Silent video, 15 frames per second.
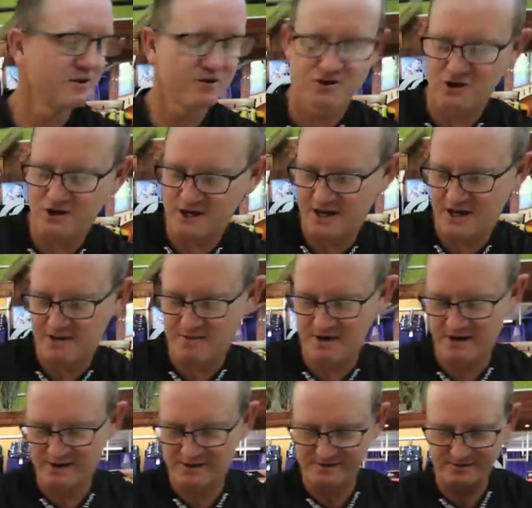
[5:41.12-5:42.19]
your Chokka
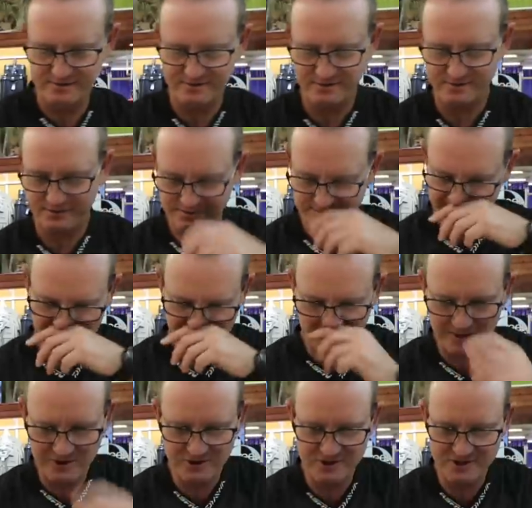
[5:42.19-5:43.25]
hammer
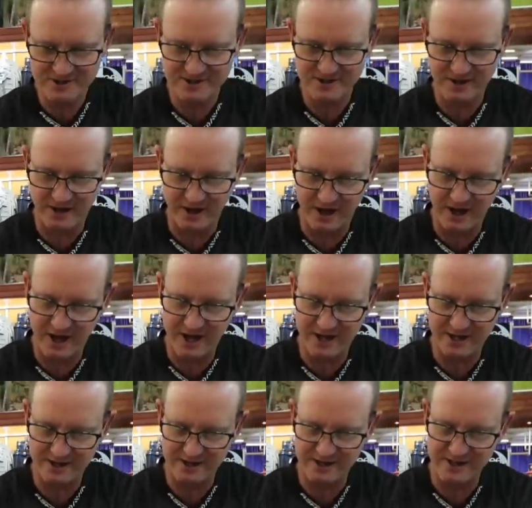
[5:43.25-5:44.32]
and you just
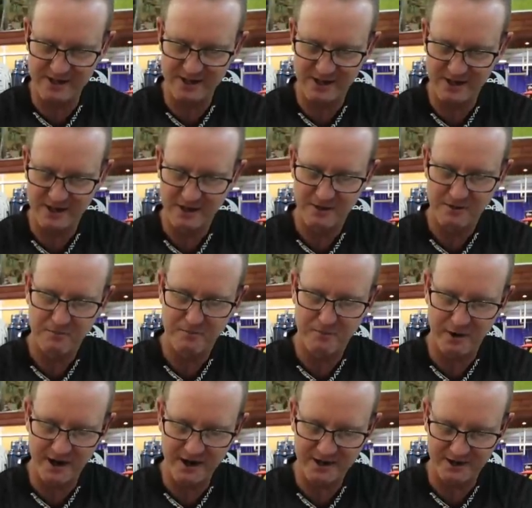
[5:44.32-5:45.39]
lightly
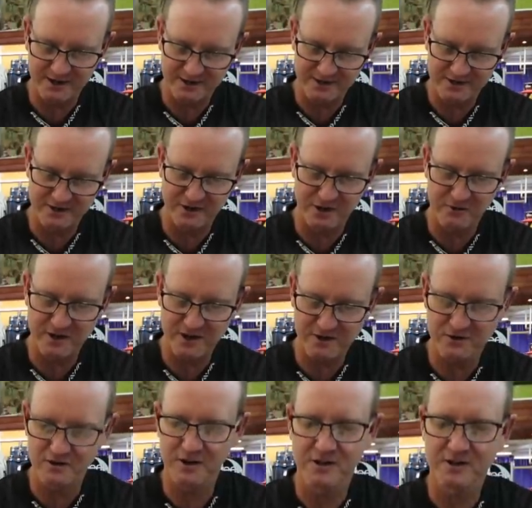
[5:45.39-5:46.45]
break it. You don't want to
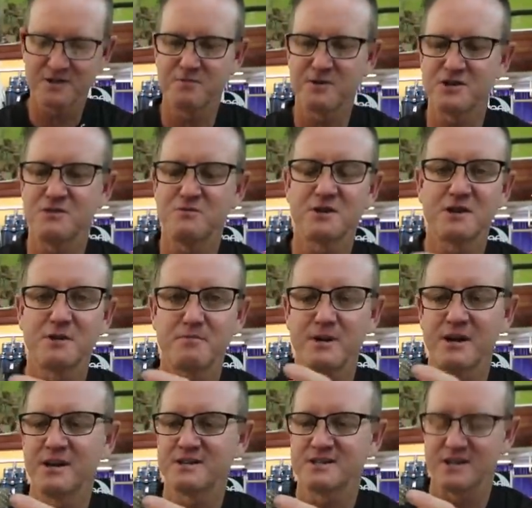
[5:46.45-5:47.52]
do, and especially with the
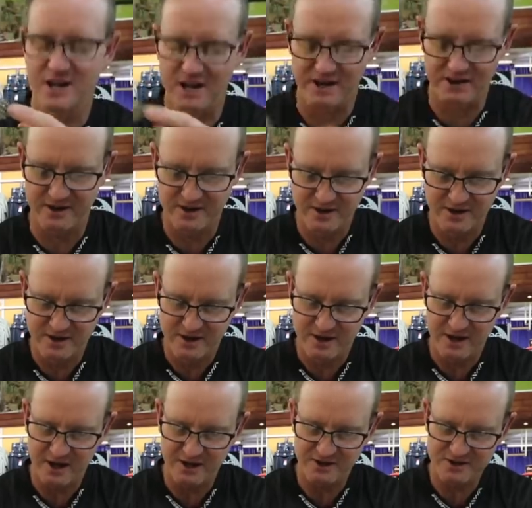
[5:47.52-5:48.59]
bigger side,
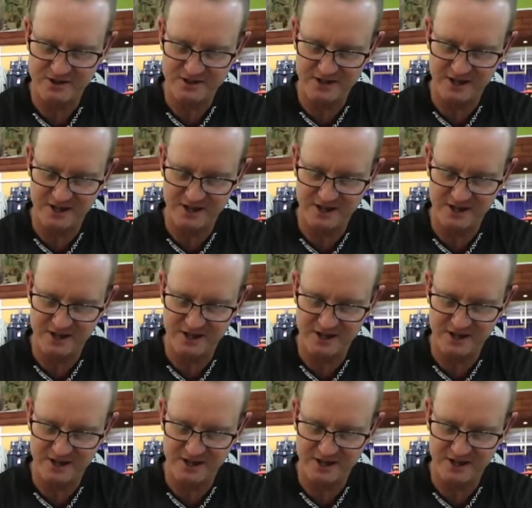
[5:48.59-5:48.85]
and you just